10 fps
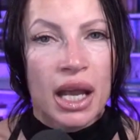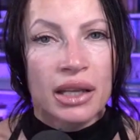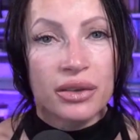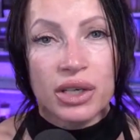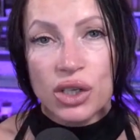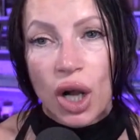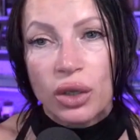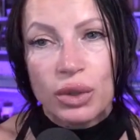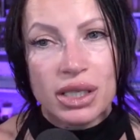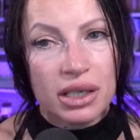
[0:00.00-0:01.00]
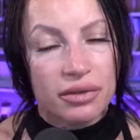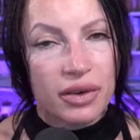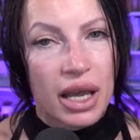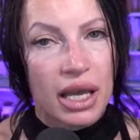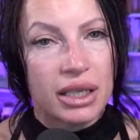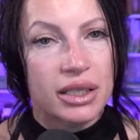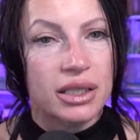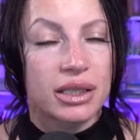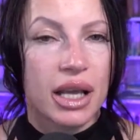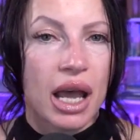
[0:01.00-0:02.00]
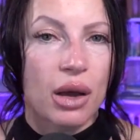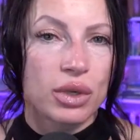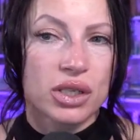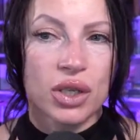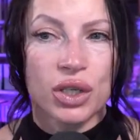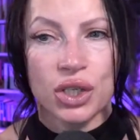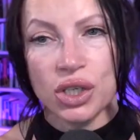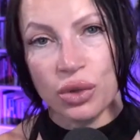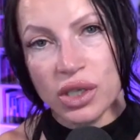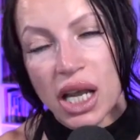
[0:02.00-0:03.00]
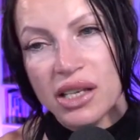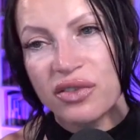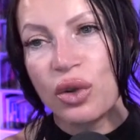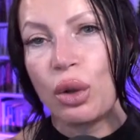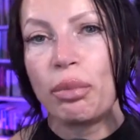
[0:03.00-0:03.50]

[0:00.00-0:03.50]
The result was an event that was not just successful,